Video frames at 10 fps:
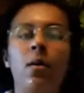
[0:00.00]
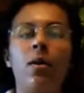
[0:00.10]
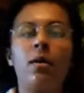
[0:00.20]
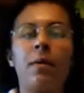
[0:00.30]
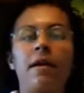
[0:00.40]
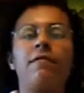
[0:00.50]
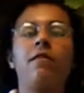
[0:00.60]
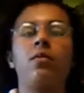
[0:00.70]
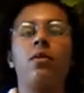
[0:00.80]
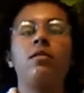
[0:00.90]
One of my
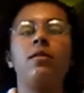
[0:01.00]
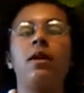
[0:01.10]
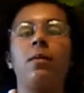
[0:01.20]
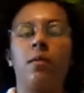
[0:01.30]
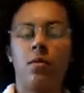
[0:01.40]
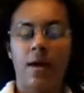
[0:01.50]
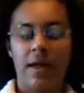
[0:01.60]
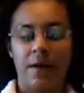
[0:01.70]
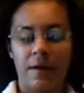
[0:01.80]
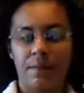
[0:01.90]
favorite ones I'm going to put right
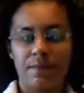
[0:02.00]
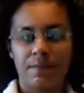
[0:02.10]
here.